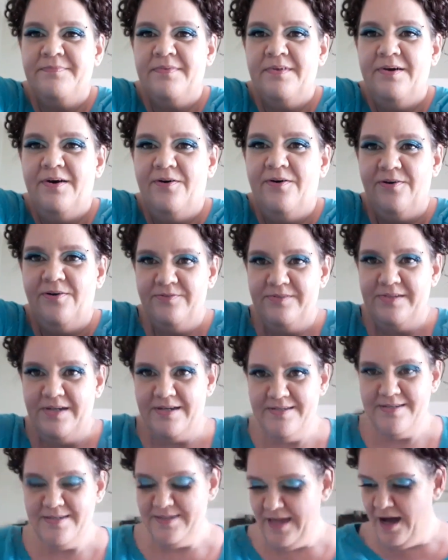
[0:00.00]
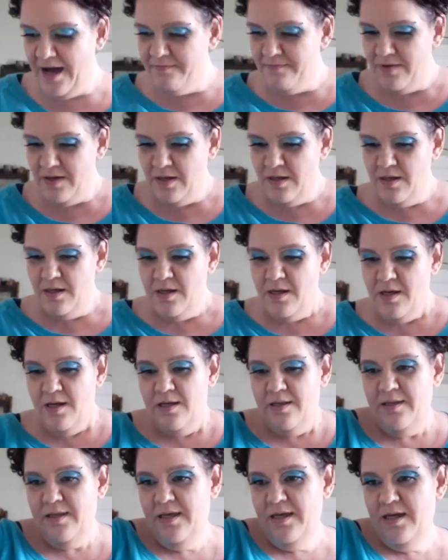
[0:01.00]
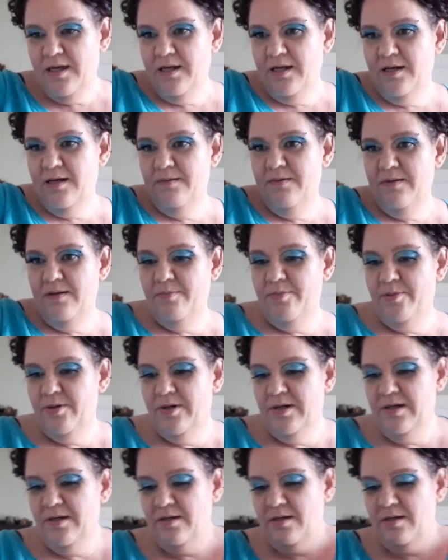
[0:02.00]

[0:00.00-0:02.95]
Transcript: All diced up. Then I'm going to put...